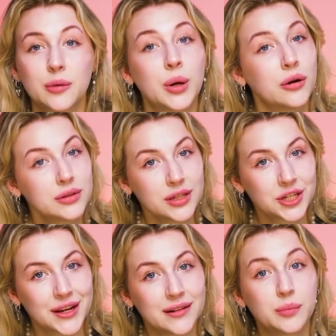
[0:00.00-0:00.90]
We also
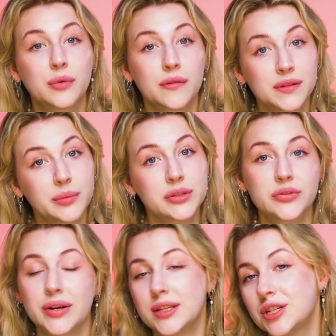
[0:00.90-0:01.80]
share profitable
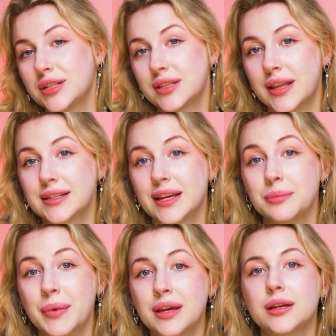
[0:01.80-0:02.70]
strategies that
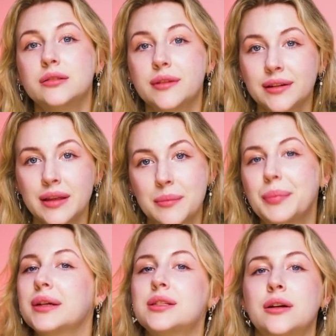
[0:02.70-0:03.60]
can make a real
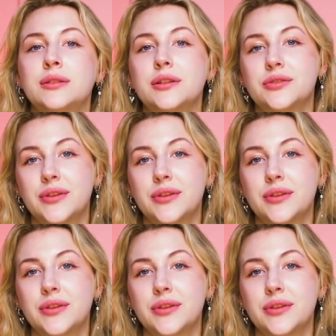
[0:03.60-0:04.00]
impact on your